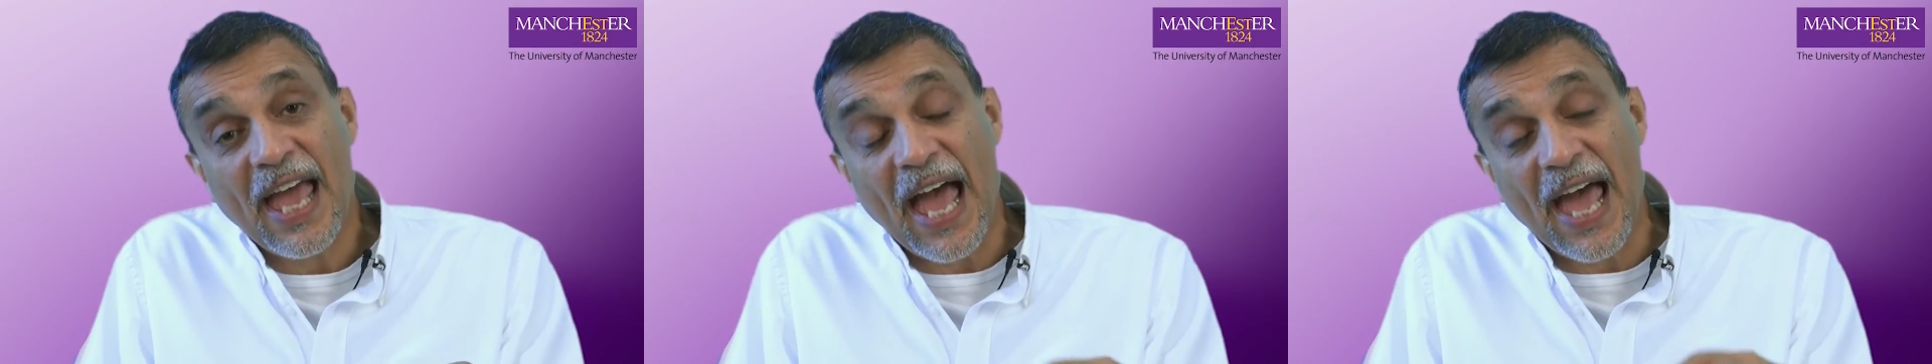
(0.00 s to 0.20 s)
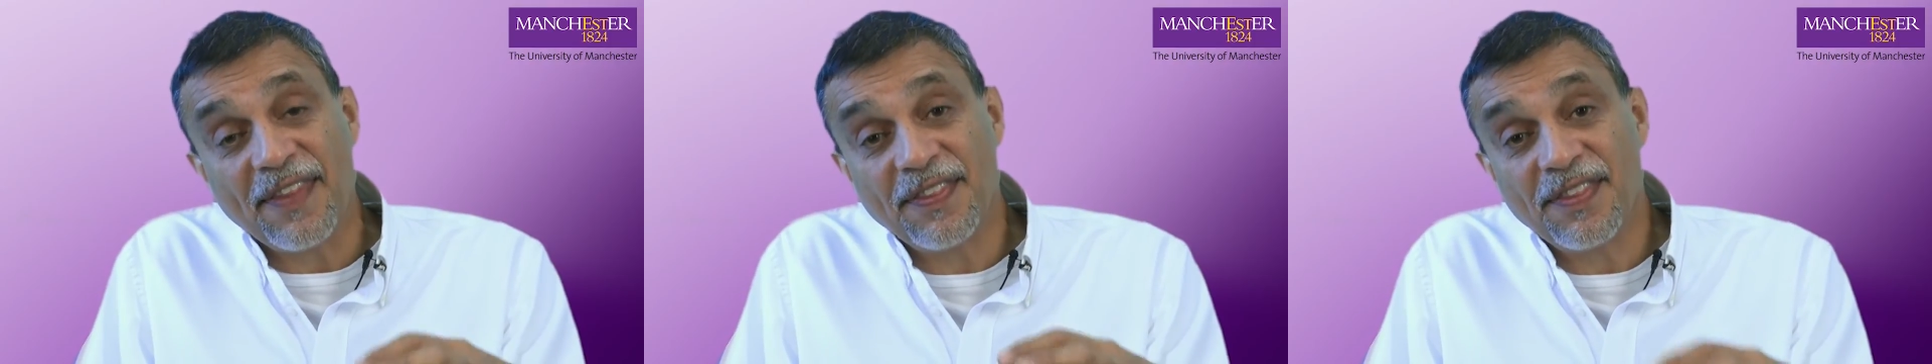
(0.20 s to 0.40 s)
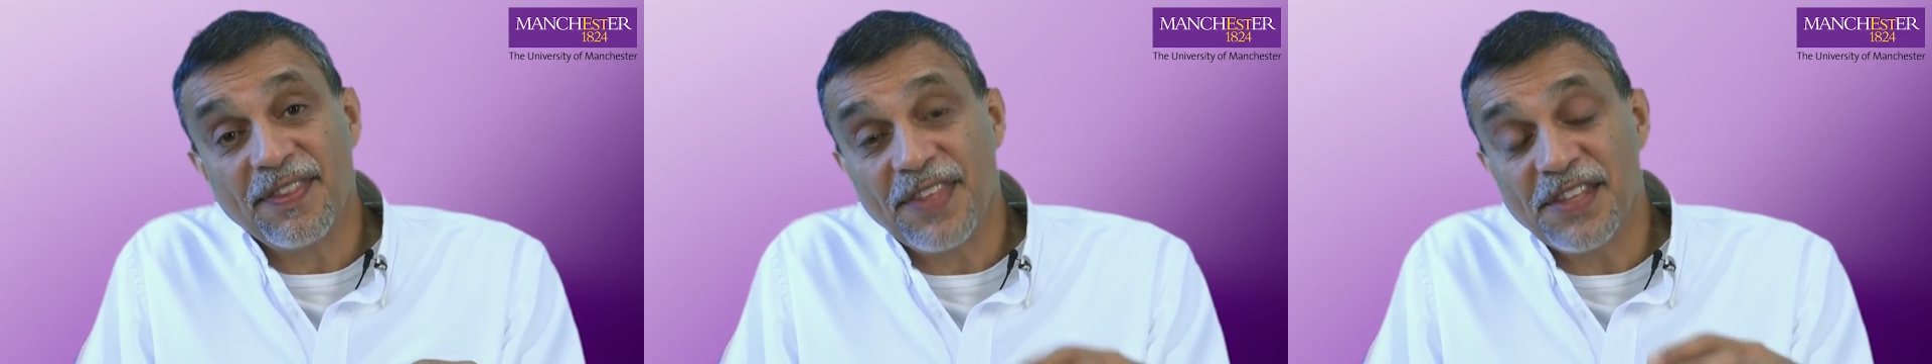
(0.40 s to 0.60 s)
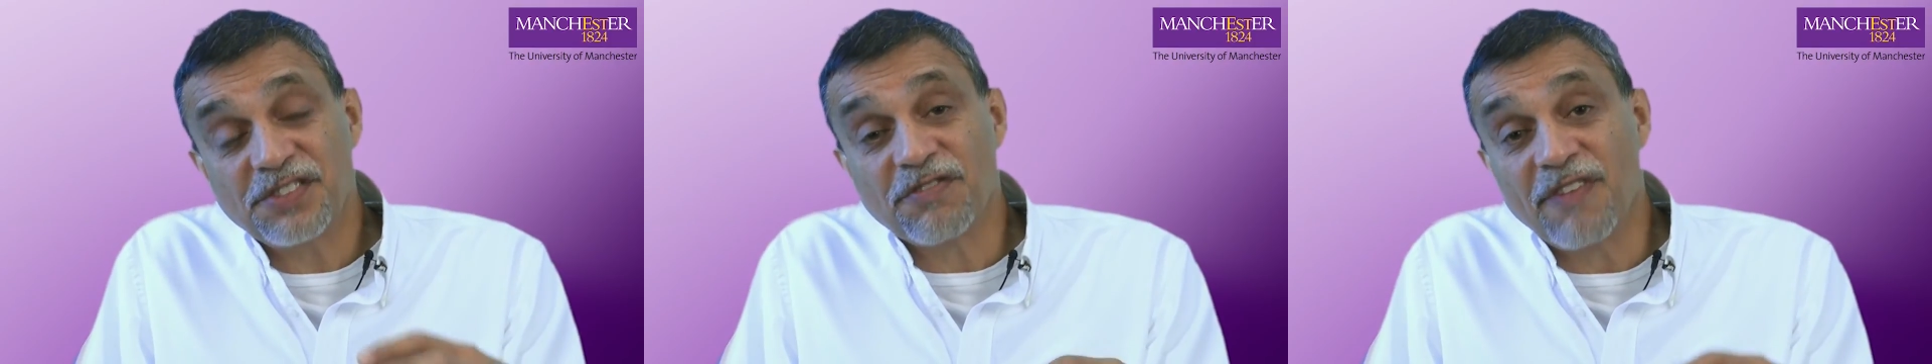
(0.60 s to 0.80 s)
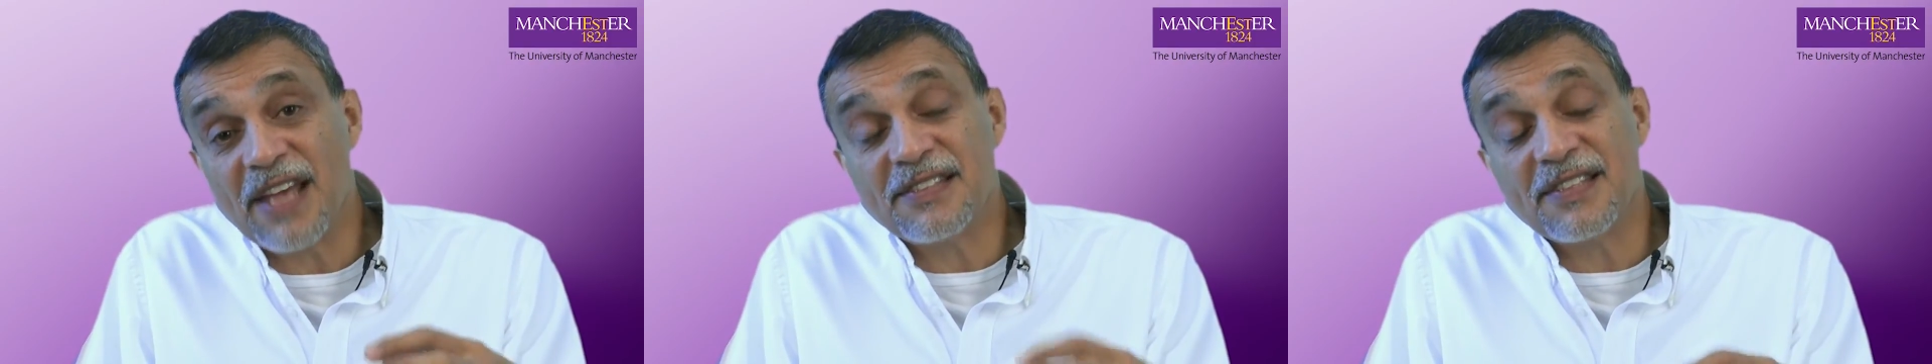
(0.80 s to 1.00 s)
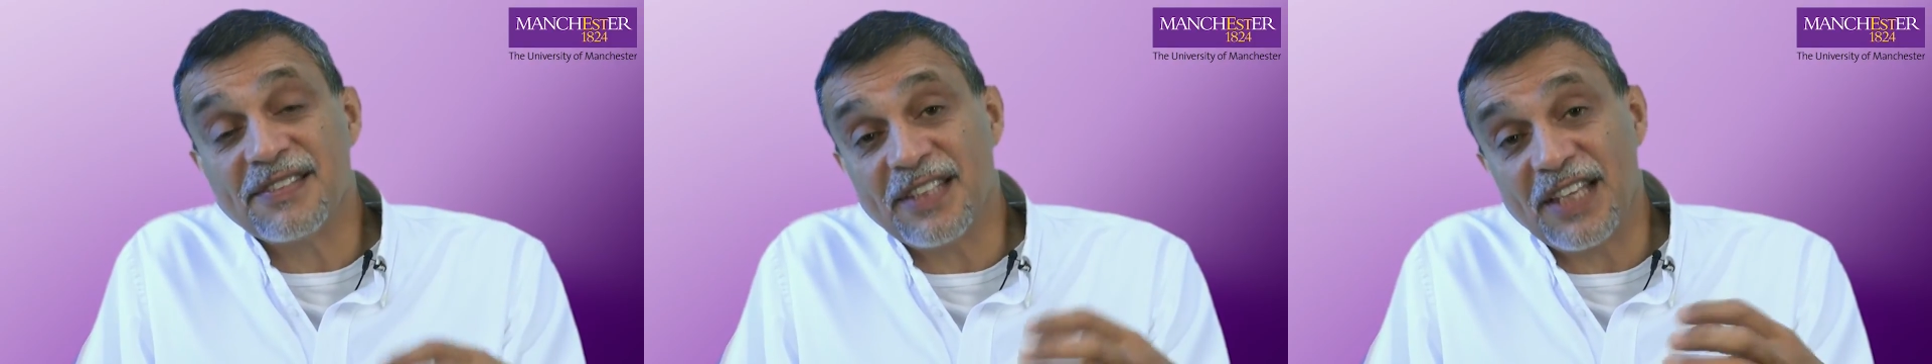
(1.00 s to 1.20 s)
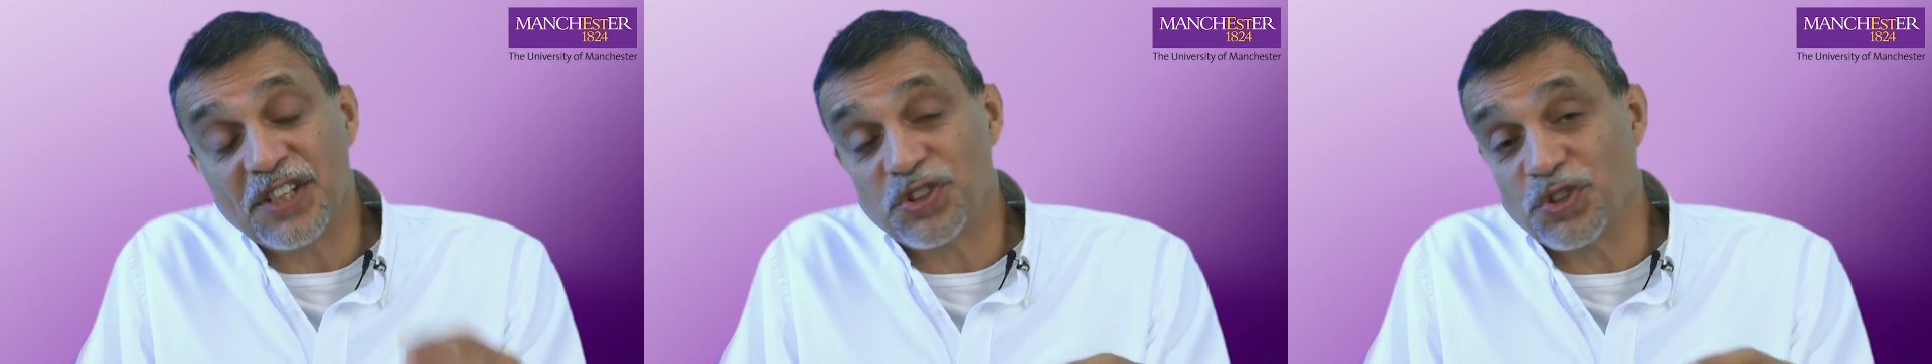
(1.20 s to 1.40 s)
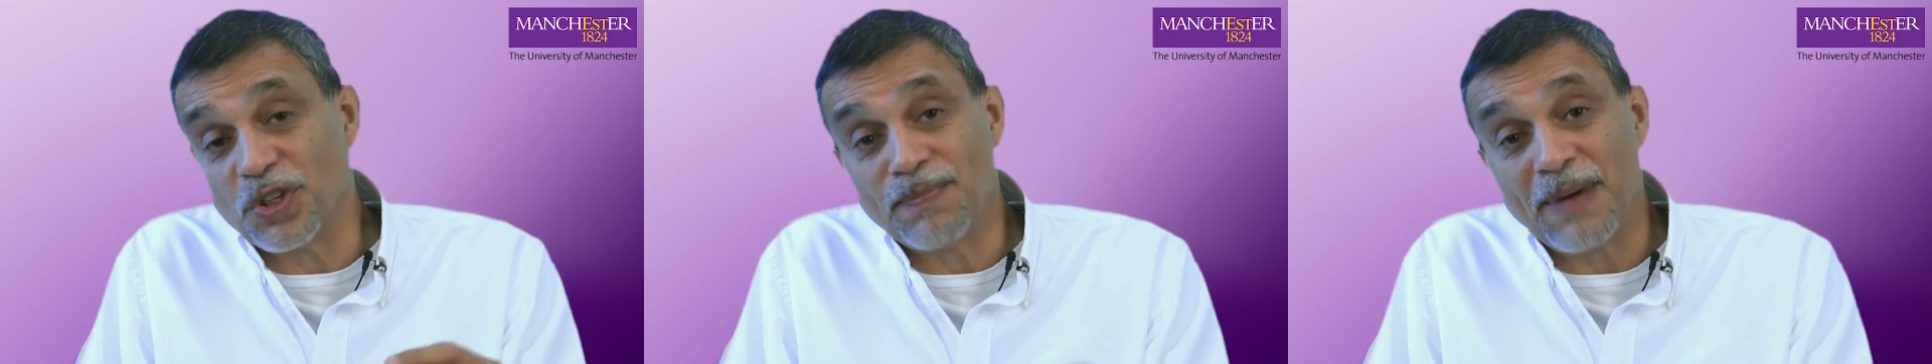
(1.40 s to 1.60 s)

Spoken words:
And this raises the issue